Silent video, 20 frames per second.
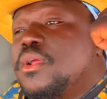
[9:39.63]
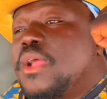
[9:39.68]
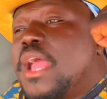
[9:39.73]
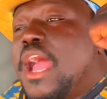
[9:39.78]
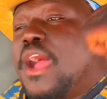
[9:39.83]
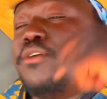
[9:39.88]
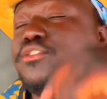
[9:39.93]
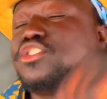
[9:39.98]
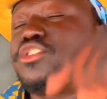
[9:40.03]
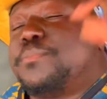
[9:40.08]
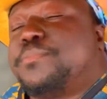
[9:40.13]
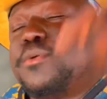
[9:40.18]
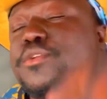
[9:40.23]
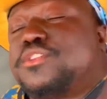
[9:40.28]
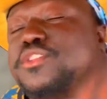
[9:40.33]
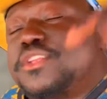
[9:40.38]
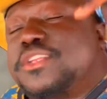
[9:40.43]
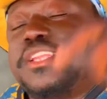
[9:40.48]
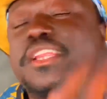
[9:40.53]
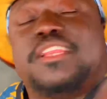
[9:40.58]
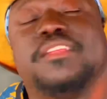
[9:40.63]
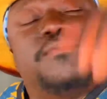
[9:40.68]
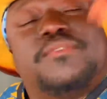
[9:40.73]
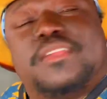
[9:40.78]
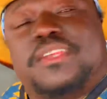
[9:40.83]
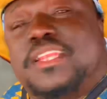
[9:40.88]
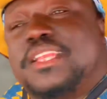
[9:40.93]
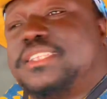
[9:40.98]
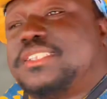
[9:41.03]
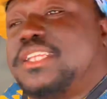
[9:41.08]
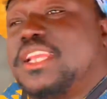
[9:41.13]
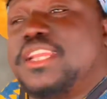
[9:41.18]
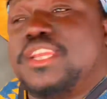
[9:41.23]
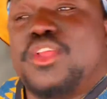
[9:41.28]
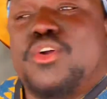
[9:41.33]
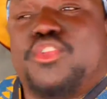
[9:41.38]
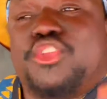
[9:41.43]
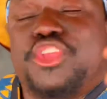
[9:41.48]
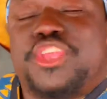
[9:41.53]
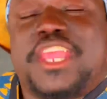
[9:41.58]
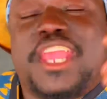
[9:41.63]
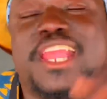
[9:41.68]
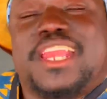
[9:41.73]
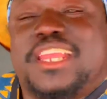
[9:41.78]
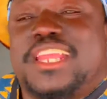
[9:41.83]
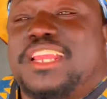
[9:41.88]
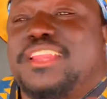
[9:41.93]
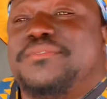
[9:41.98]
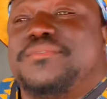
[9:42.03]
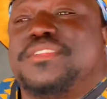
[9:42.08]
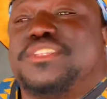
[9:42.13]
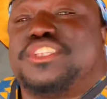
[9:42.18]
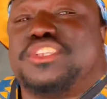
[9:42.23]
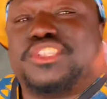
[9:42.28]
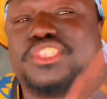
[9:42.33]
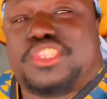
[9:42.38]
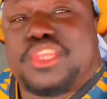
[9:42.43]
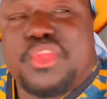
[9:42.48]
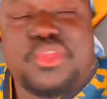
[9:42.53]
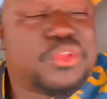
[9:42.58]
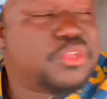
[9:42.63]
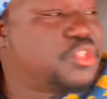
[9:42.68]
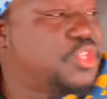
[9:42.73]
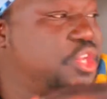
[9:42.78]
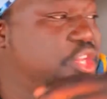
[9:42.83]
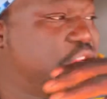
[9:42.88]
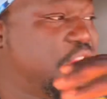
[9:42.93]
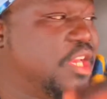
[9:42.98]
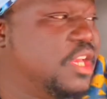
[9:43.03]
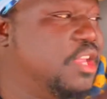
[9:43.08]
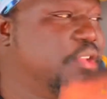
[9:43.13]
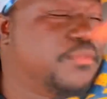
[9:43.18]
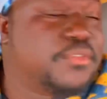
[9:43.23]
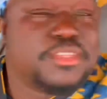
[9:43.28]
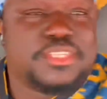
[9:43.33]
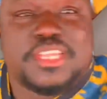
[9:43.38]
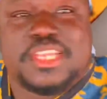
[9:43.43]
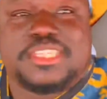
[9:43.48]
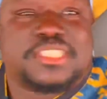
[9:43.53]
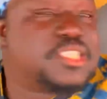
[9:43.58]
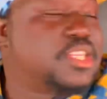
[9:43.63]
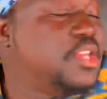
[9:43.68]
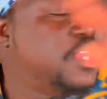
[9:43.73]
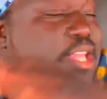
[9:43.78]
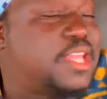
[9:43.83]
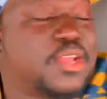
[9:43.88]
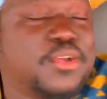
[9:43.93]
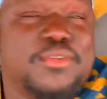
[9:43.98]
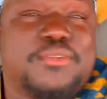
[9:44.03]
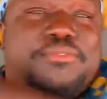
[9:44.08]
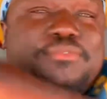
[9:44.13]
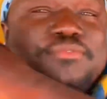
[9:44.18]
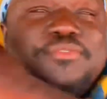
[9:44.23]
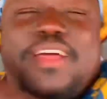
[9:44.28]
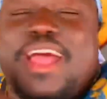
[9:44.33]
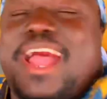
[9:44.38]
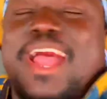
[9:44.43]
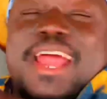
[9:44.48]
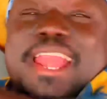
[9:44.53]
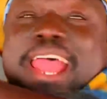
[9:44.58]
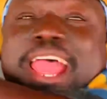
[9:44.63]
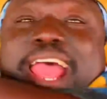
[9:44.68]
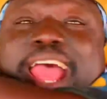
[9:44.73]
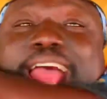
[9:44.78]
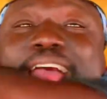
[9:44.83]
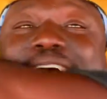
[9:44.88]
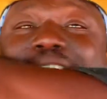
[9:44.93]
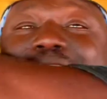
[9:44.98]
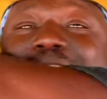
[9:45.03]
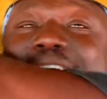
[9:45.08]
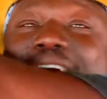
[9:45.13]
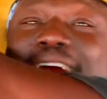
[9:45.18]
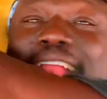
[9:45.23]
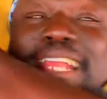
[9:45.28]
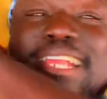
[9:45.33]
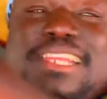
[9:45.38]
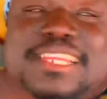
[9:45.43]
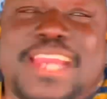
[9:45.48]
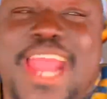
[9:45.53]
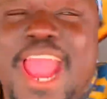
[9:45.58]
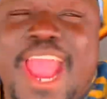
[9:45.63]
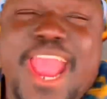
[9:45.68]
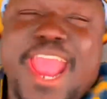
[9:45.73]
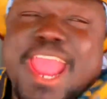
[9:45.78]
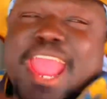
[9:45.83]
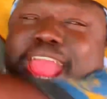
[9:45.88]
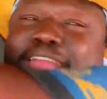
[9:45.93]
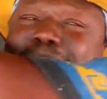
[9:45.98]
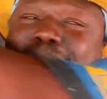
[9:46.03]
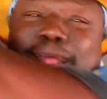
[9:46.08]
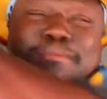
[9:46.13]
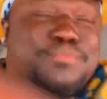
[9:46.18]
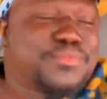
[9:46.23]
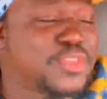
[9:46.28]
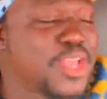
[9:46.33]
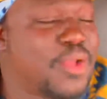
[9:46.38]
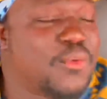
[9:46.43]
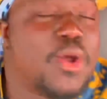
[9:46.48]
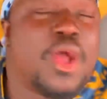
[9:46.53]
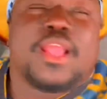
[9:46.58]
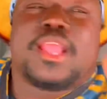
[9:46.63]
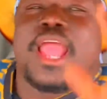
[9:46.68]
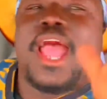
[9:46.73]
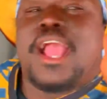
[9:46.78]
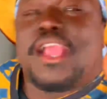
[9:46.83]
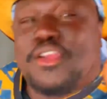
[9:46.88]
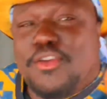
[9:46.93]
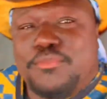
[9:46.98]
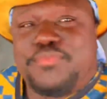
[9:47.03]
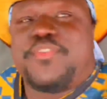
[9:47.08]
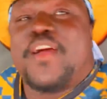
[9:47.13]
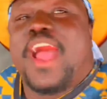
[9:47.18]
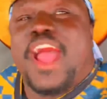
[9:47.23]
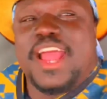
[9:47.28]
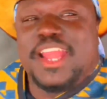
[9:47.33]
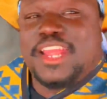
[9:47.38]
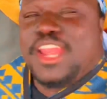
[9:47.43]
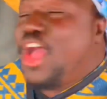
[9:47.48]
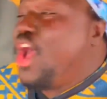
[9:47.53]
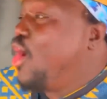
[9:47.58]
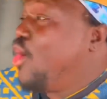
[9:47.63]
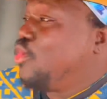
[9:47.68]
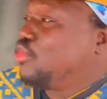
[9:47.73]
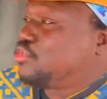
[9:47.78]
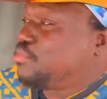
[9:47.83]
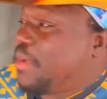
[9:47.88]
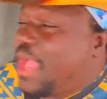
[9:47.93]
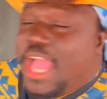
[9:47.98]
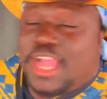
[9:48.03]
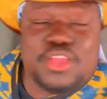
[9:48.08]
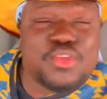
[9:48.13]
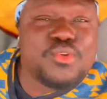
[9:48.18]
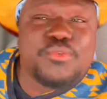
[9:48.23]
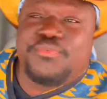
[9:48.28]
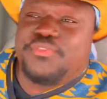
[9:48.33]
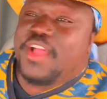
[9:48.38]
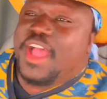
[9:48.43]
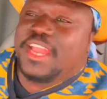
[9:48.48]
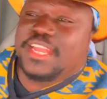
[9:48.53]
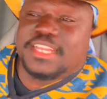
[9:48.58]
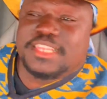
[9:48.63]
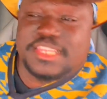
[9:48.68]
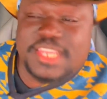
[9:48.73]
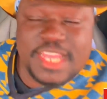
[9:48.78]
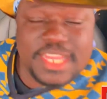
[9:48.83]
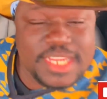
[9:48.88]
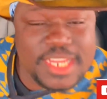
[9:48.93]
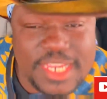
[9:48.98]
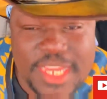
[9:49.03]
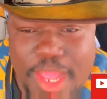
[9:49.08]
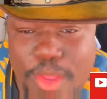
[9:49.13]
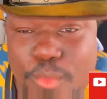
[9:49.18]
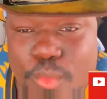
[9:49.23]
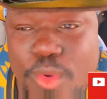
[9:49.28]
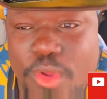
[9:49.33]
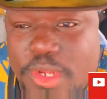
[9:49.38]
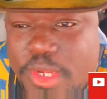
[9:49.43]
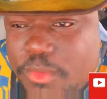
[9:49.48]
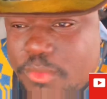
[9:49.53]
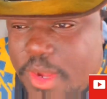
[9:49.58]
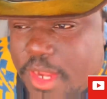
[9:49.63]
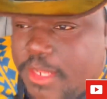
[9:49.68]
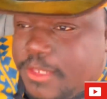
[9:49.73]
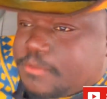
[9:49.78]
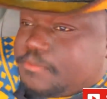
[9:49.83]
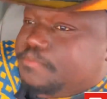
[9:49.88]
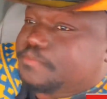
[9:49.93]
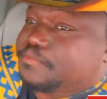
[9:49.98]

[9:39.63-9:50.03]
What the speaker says: I was supposed to deliver. They said, no, you can't deliver till Thursday. Delivered yesterday. Couldn't find a damn. Well, I could find Lowe's, but I couldn't find the thing that I wanted, right?